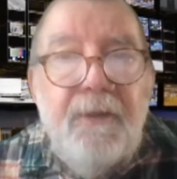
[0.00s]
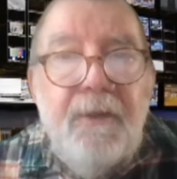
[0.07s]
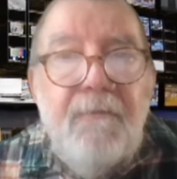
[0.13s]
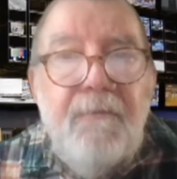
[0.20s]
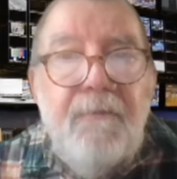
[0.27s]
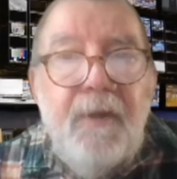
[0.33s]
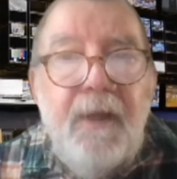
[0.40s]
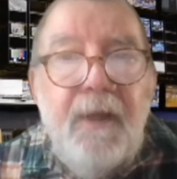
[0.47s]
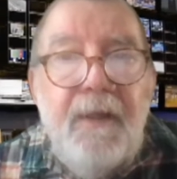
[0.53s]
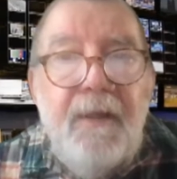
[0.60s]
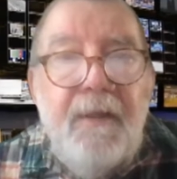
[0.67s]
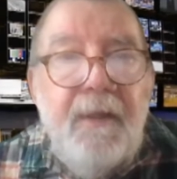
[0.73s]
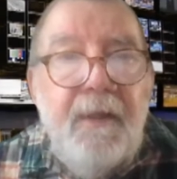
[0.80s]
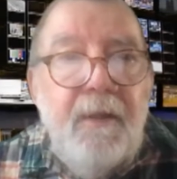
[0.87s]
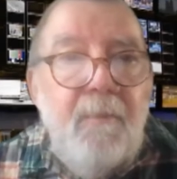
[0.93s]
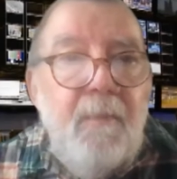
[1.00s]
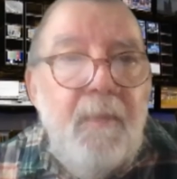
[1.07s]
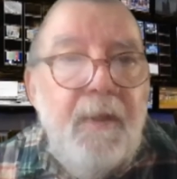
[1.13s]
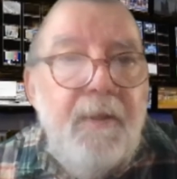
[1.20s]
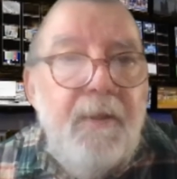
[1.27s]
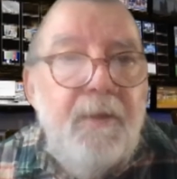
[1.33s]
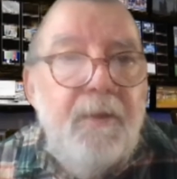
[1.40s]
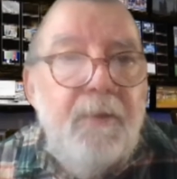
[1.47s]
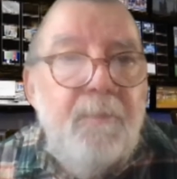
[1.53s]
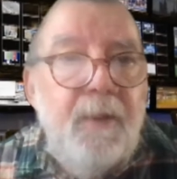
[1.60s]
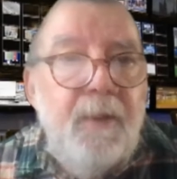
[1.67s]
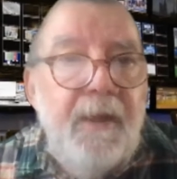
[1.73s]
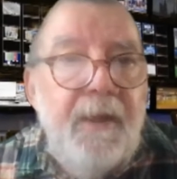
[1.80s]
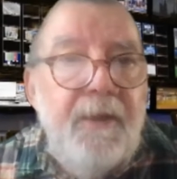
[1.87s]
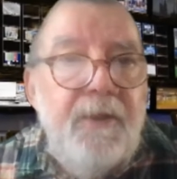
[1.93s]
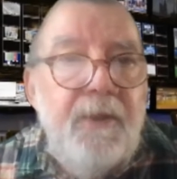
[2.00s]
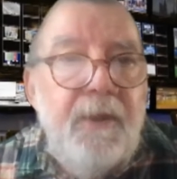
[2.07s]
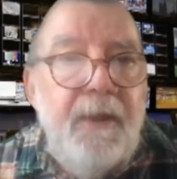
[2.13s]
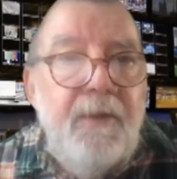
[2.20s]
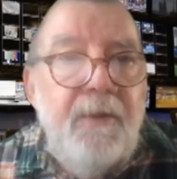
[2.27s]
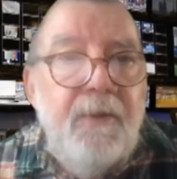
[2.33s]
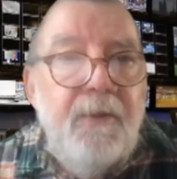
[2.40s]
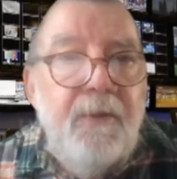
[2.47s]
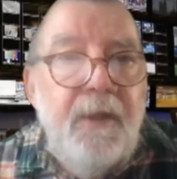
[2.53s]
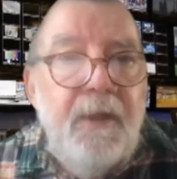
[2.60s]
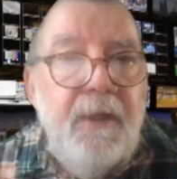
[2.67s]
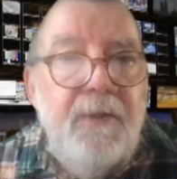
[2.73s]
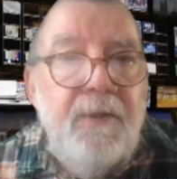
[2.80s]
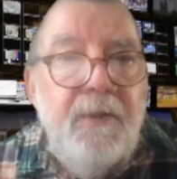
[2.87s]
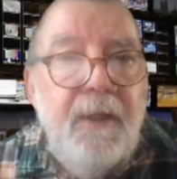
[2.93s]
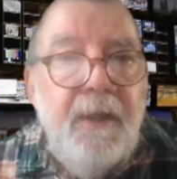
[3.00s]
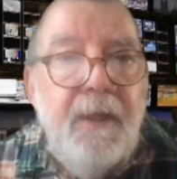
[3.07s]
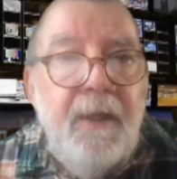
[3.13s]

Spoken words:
said Friday that amid the supply chain crunch,